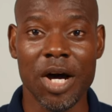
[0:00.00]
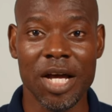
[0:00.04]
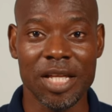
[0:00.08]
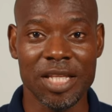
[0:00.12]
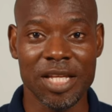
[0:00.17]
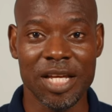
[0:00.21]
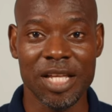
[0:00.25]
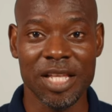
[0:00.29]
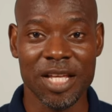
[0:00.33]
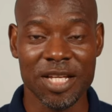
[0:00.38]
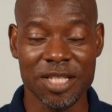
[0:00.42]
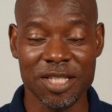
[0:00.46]
and
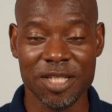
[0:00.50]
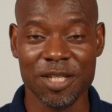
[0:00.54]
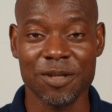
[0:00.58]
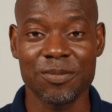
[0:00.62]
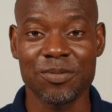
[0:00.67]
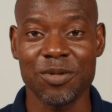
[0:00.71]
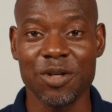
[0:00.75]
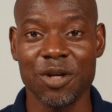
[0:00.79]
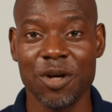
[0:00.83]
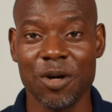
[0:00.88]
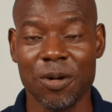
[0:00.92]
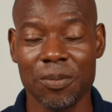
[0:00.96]
then let's
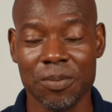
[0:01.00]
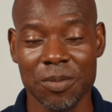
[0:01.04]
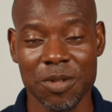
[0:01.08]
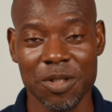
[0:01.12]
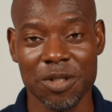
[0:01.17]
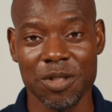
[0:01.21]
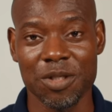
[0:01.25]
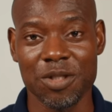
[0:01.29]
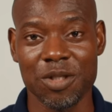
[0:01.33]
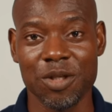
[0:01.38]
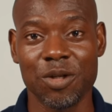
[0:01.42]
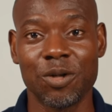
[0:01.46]
keep the
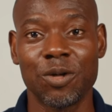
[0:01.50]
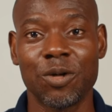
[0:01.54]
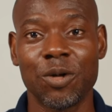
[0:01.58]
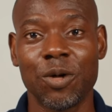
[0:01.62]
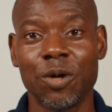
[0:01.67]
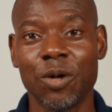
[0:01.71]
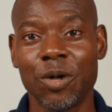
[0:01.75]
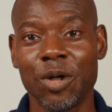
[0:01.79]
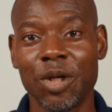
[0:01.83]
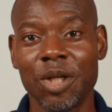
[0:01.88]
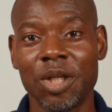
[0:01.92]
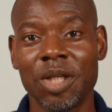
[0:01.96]
community
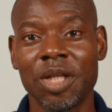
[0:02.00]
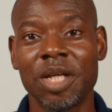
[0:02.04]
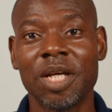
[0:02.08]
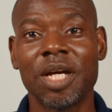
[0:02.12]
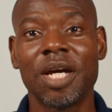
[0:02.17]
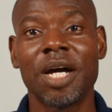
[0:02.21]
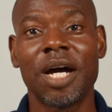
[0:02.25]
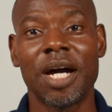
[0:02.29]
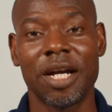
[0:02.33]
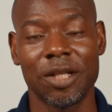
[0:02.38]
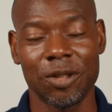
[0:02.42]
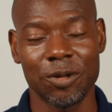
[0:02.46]
growing
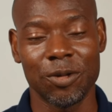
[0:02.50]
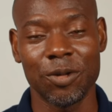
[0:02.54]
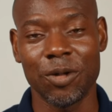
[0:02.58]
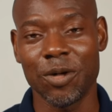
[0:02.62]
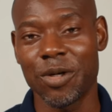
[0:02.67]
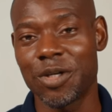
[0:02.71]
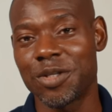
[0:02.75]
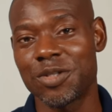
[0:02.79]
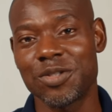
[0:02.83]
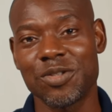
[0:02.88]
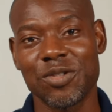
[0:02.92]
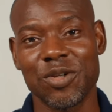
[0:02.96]
and
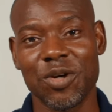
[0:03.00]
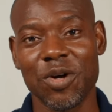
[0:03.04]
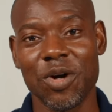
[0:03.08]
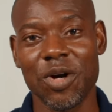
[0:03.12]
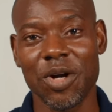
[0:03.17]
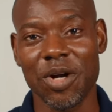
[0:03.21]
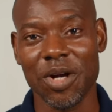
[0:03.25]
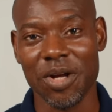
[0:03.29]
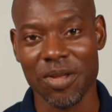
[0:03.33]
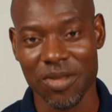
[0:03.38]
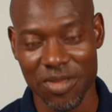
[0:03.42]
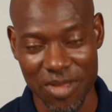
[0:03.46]
growing
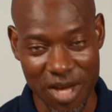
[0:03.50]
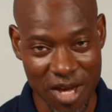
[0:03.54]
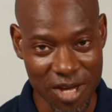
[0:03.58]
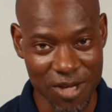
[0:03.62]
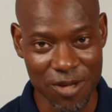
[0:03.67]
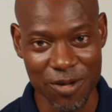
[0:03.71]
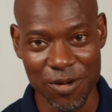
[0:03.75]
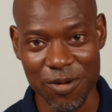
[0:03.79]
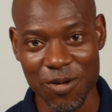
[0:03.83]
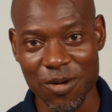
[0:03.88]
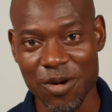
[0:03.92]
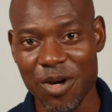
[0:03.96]
stronger.
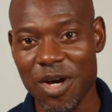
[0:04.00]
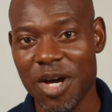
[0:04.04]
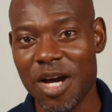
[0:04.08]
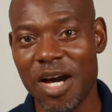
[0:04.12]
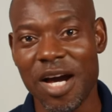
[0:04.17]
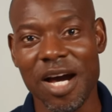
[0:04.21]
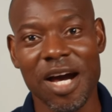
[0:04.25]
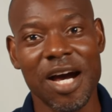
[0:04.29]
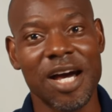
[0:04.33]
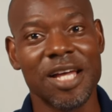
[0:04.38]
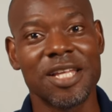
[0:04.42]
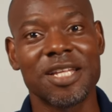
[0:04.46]
Thank you
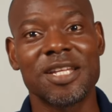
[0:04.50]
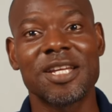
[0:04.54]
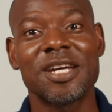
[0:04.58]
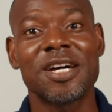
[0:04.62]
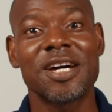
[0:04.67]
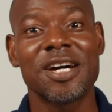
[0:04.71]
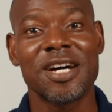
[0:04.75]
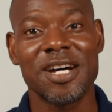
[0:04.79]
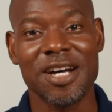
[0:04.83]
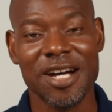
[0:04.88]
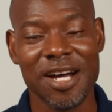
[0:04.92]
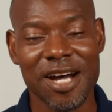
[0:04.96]
and
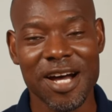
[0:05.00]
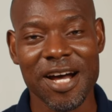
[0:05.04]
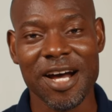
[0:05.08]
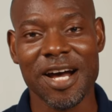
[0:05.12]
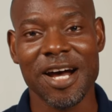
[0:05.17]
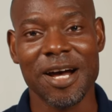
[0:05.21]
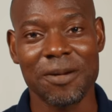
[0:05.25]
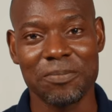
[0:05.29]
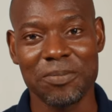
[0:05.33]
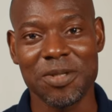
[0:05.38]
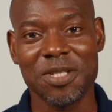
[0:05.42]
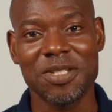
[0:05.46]

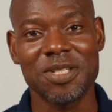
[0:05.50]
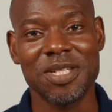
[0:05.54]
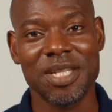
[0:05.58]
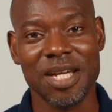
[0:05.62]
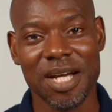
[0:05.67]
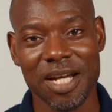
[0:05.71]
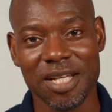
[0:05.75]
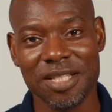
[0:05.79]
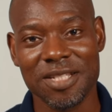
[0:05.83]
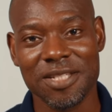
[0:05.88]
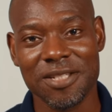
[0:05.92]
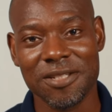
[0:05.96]
happy
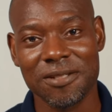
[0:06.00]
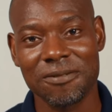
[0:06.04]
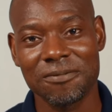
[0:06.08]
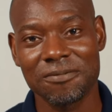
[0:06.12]
start.